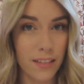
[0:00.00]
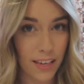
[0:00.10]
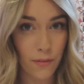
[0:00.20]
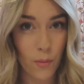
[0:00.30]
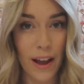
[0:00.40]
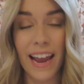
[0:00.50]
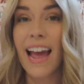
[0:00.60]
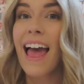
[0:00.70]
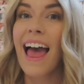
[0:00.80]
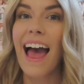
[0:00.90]

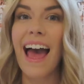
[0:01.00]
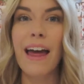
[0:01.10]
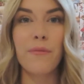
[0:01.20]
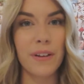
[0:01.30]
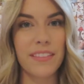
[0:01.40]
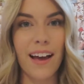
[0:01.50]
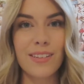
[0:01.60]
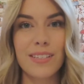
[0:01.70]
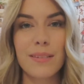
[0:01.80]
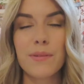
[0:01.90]
giveaway at
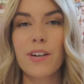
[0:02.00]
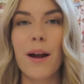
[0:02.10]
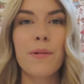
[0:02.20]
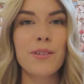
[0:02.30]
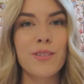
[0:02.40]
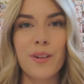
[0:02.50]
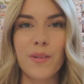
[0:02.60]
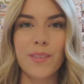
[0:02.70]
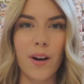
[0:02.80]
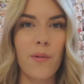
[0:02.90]
1,000 subscribers, so
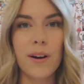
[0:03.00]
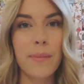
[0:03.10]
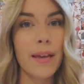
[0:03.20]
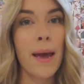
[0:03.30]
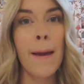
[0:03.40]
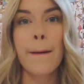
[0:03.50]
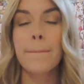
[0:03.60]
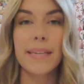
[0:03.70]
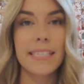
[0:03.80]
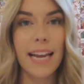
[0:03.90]
you don't want to be
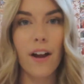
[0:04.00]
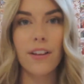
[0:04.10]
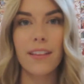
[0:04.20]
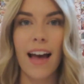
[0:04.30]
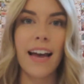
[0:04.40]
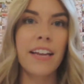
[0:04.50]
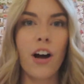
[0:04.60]
missing out on that.